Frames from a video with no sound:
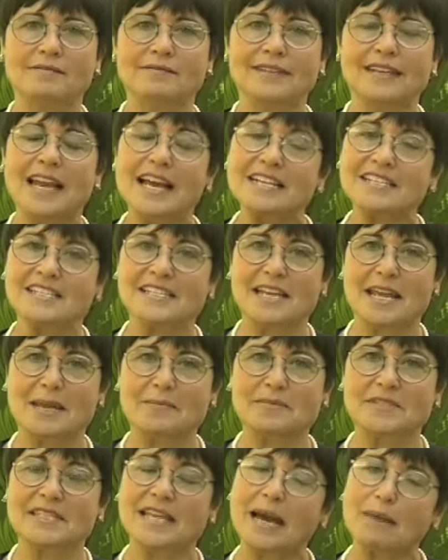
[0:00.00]
last
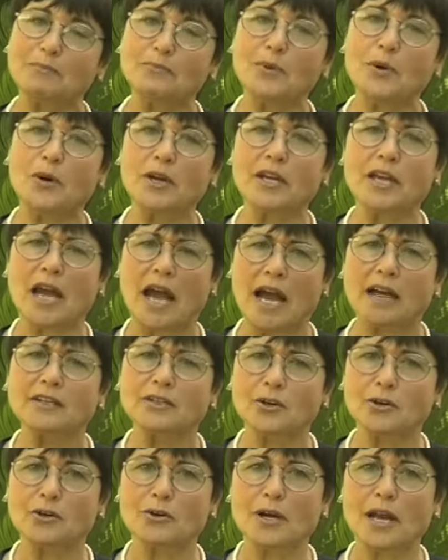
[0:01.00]
names, Campoy and
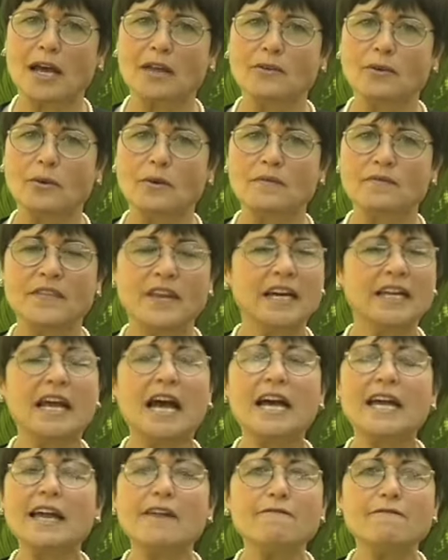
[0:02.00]
Coronado, and
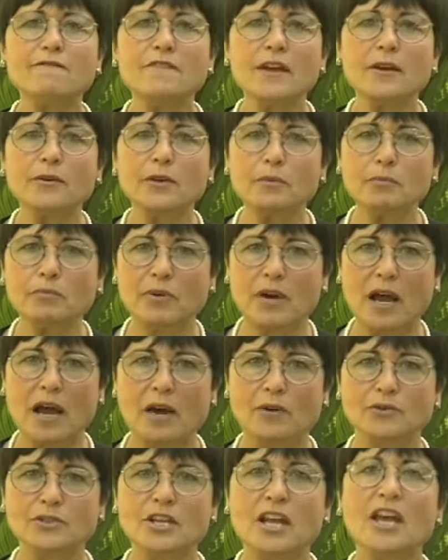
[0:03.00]
I am very
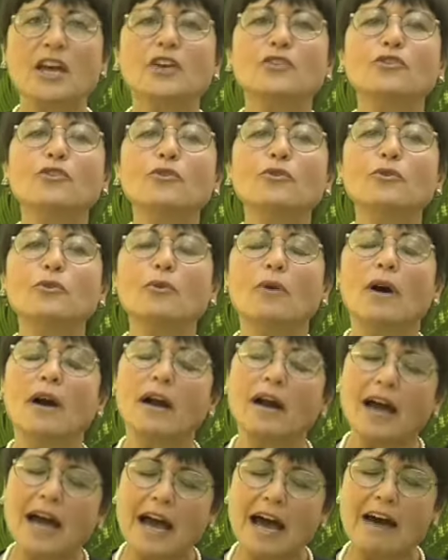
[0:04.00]
proud to
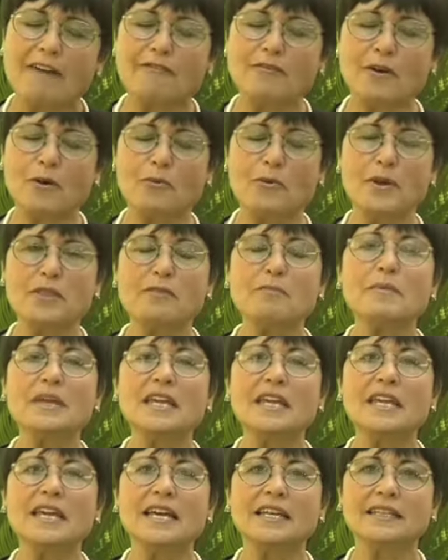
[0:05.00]
have with
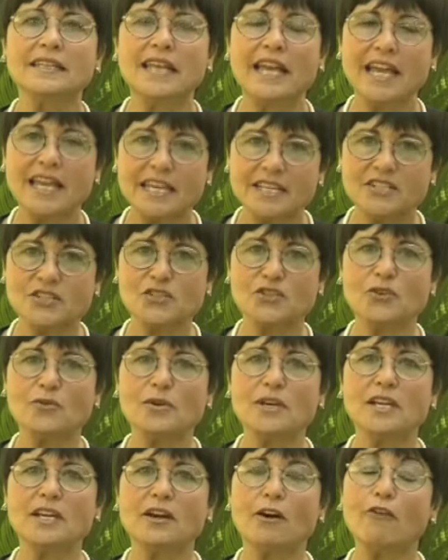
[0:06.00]
me the
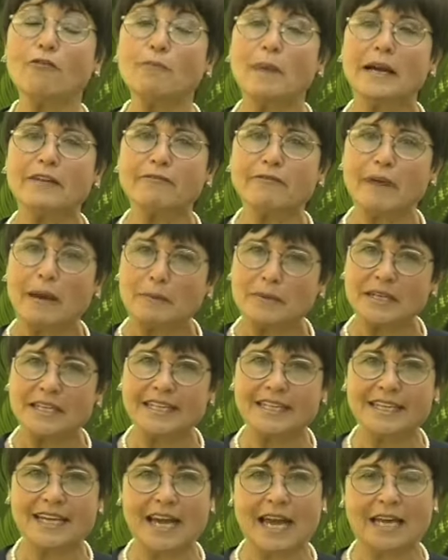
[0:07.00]
history of my
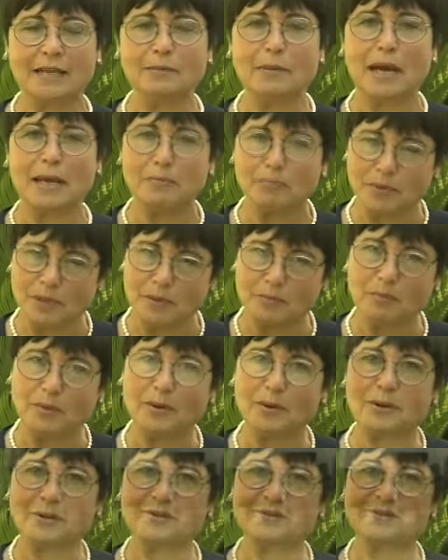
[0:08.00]
family and my people.